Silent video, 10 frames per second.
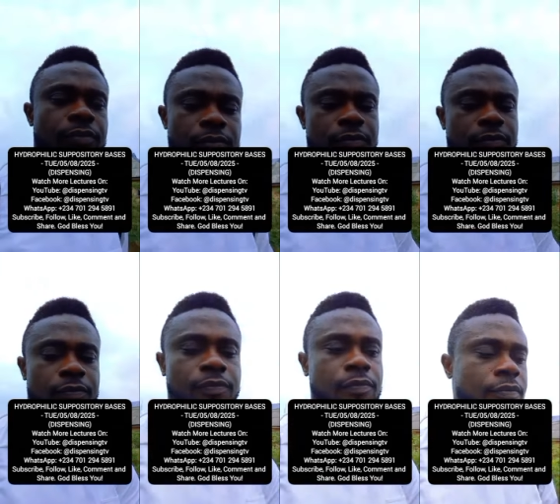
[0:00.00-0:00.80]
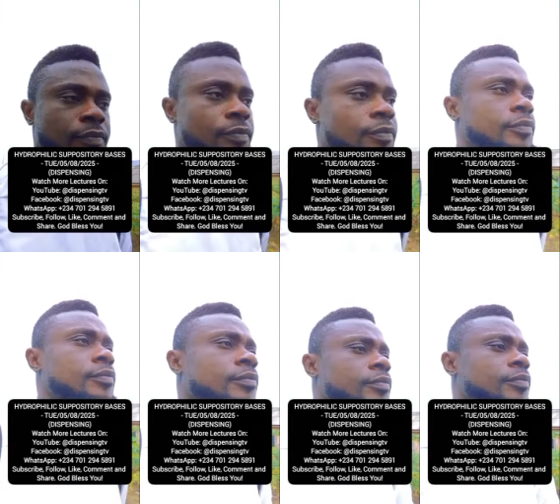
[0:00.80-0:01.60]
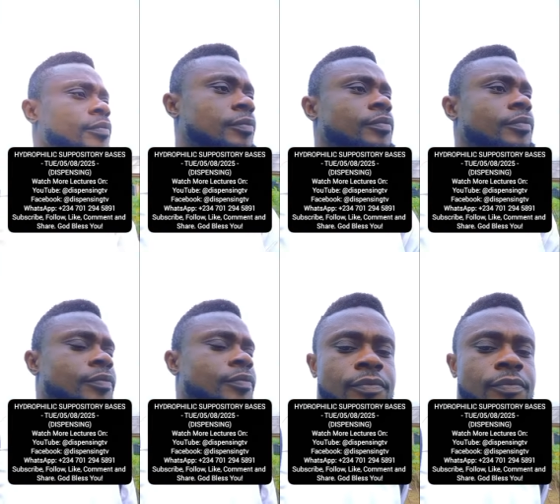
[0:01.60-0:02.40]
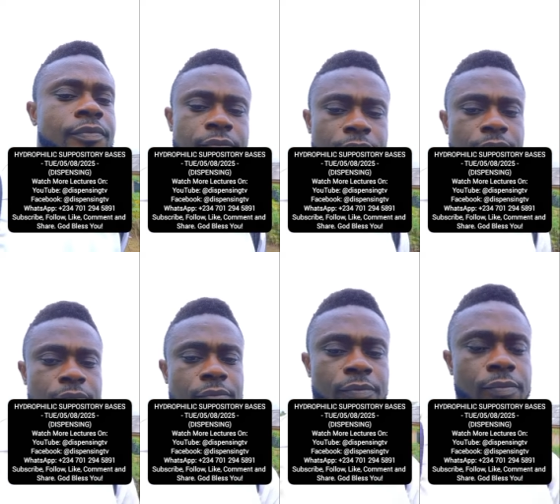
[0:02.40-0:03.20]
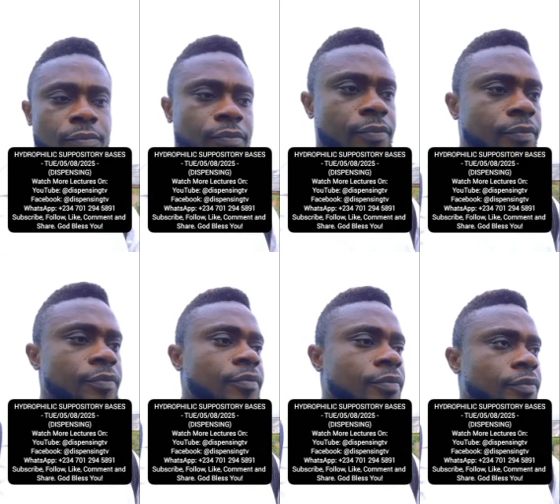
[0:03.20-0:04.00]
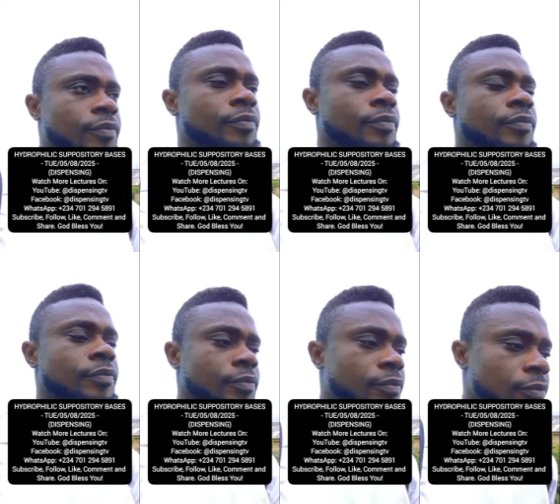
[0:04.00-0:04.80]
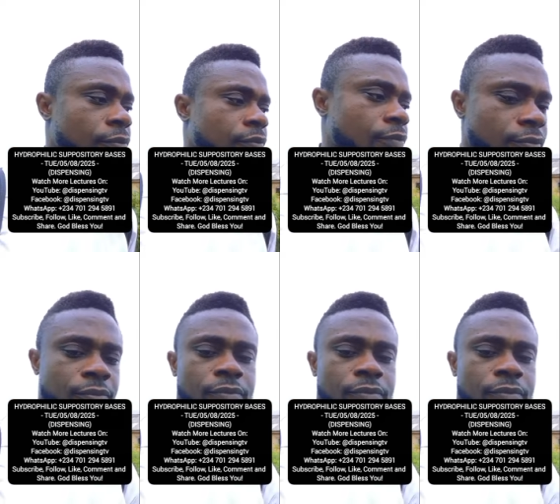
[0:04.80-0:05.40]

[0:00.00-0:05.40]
do not stick to the mold. Remember, tuboma oil sticks, right?